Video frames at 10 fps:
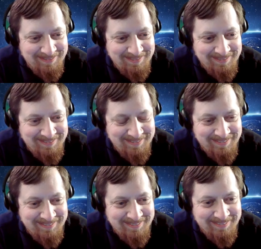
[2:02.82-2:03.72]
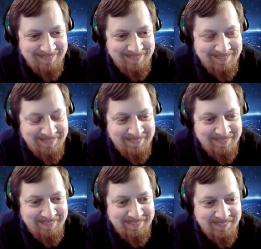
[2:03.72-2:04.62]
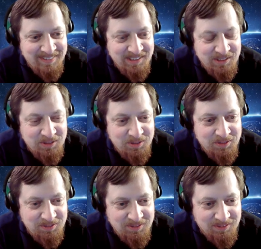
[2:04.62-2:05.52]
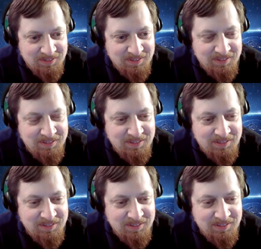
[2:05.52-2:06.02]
The person shown says nothing.